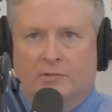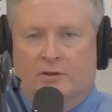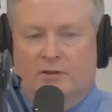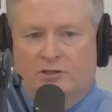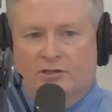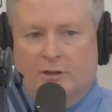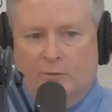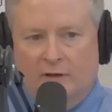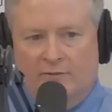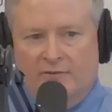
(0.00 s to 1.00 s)
They're on
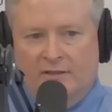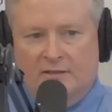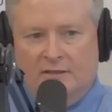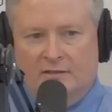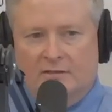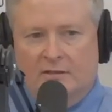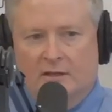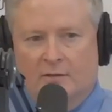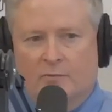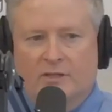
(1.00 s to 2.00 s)
J1 visas.
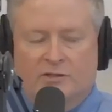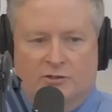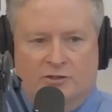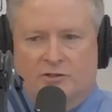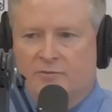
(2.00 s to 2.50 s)
Researchers,